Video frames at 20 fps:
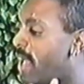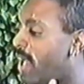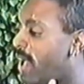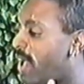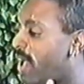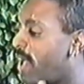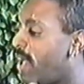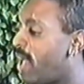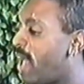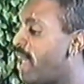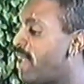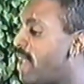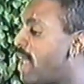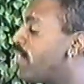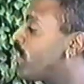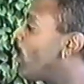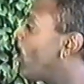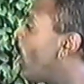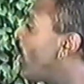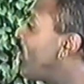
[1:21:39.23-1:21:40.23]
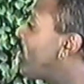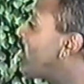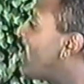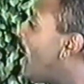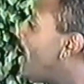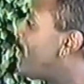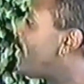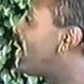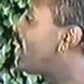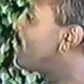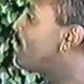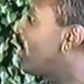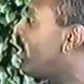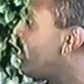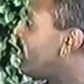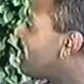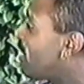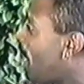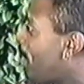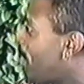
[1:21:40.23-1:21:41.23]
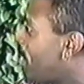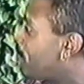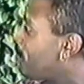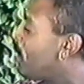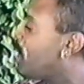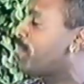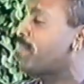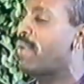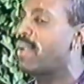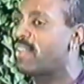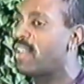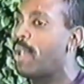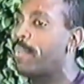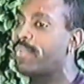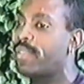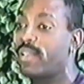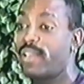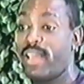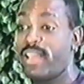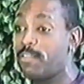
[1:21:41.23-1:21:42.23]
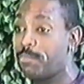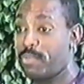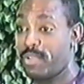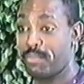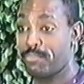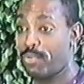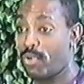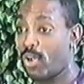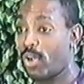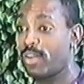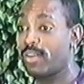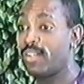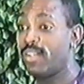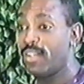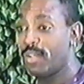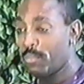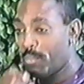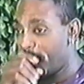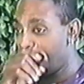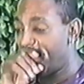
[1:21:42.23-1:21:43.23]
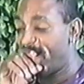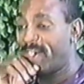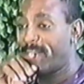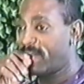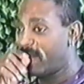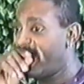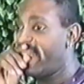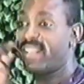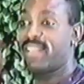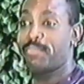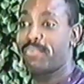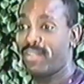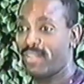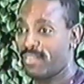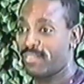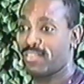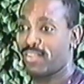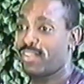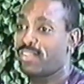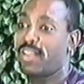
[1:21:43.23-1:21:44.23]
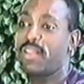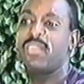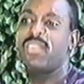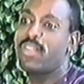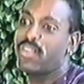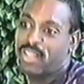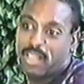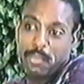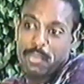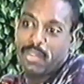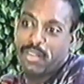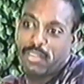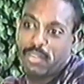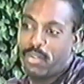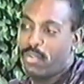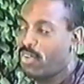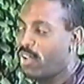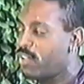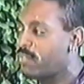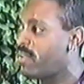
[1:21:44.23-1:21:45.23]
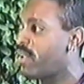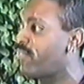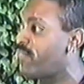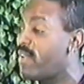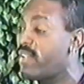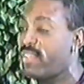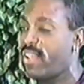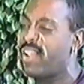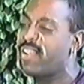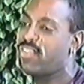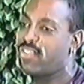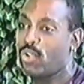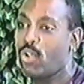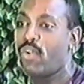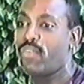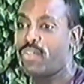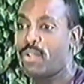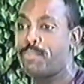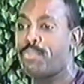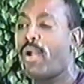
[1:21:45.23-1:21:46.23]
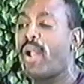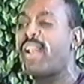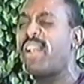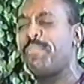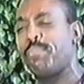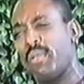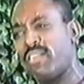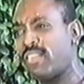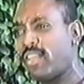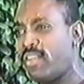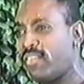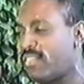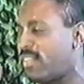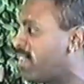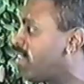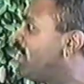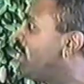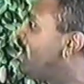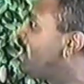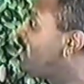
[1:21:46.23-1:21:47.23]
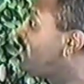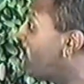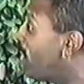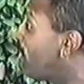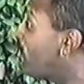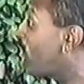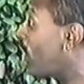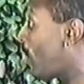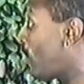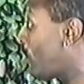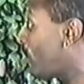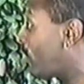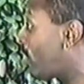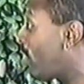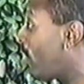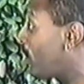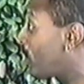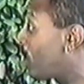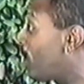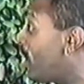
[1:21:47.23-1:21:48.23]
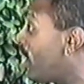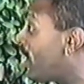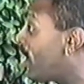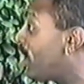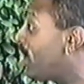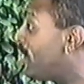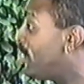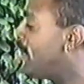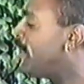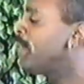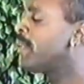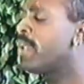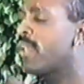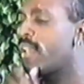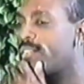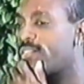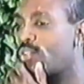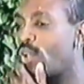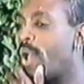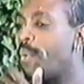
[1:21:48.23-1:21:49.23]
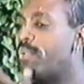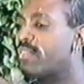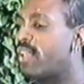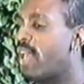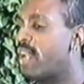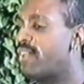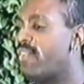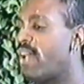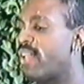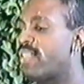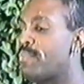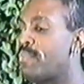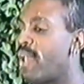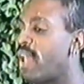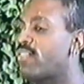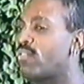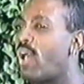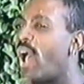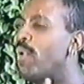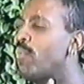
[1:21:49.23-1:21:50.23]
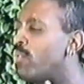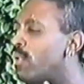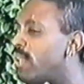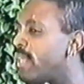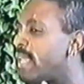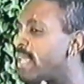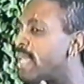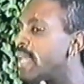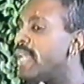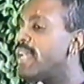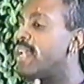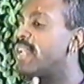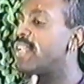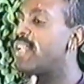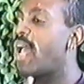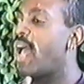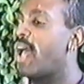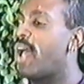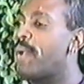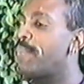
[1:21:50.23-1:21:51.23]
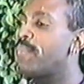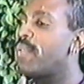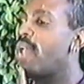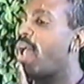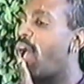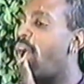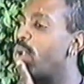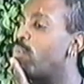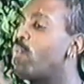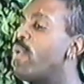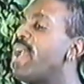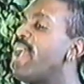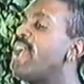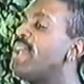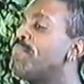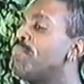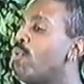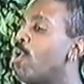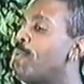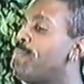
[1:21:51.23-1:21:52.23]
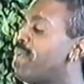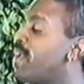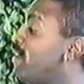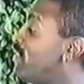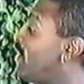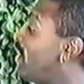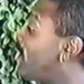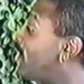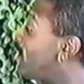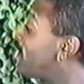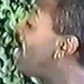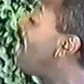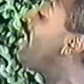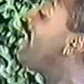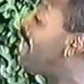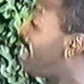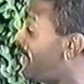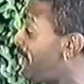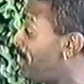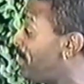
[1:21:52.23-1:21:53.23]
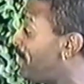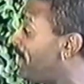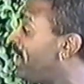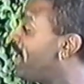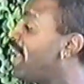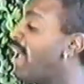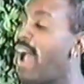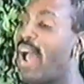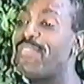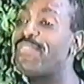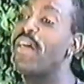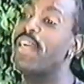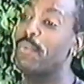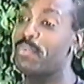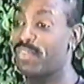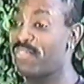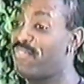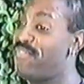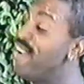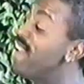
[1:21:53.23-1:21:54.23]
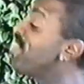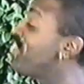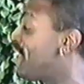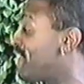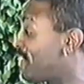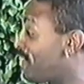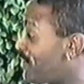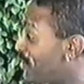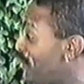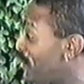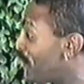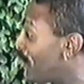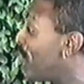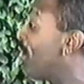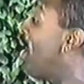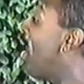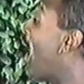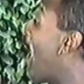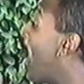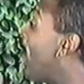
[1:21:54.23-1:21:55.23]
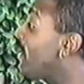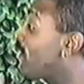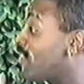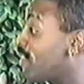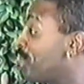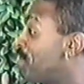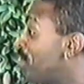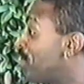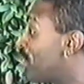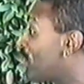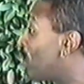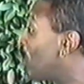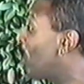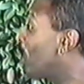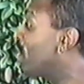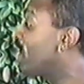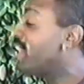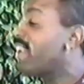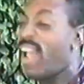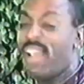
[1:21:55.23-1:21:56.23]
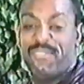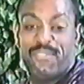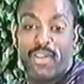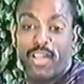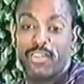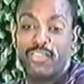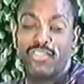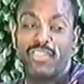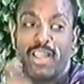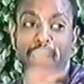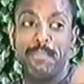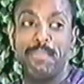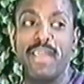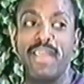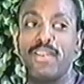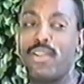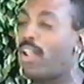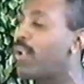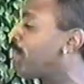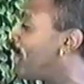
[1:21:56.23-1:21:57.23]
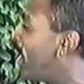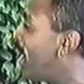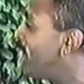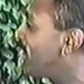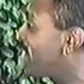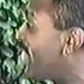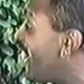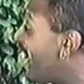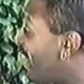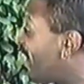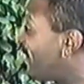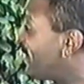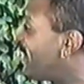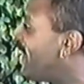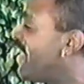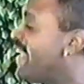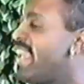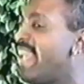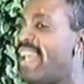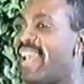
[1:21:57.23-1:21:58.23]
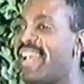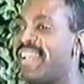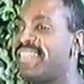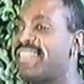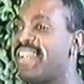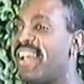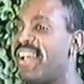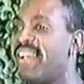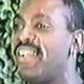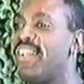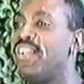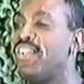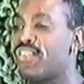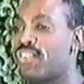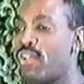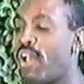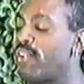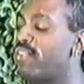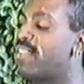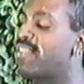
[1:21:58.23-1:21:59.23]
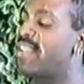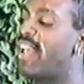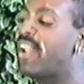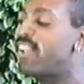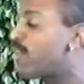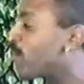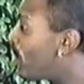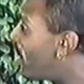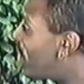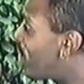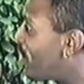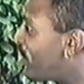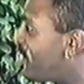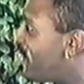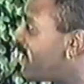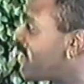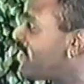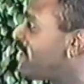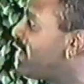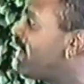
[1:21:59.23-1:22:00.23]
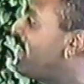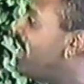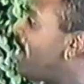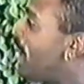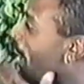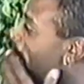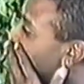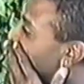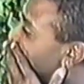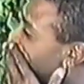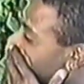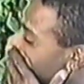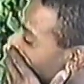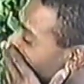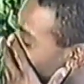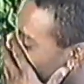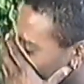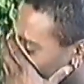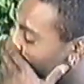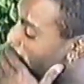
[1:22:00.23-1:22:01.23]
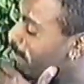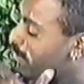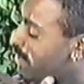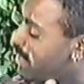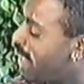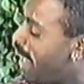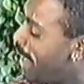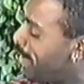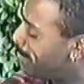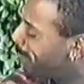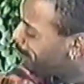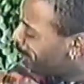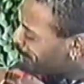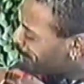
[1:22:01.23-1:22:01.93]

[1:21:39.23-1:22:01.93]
uh, and I, the other times the other time I spent my time at the lesbian bar with lesbians because some of the girls, my friends, I used to go to their parties. Plus, I used to DJ over there as well. Right. So I was kind of out of the So I really, um, I ran more because at the time, I thought it was a fun thing to do. I just been Miss Oregon. I followed Champagne all around town, mm -hmm. and uh, so I decided to run for this and uh, got involved with that.